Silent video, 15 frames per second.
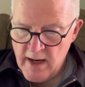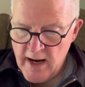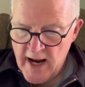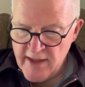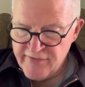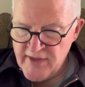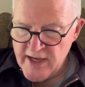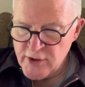"I
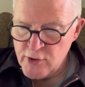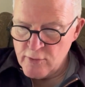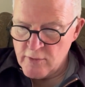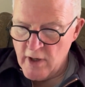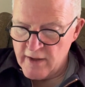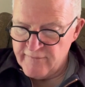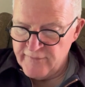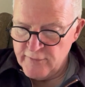thank you,
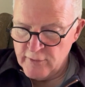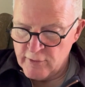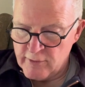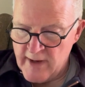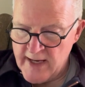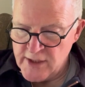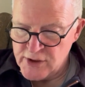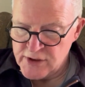God, for your
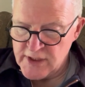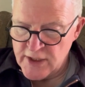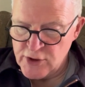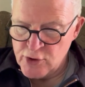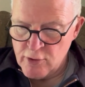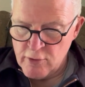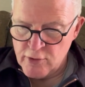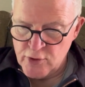grace and
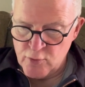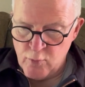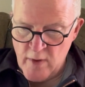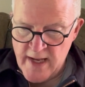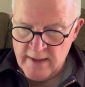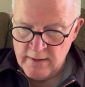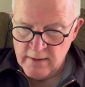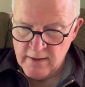your good
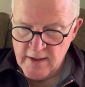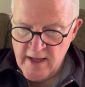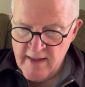will,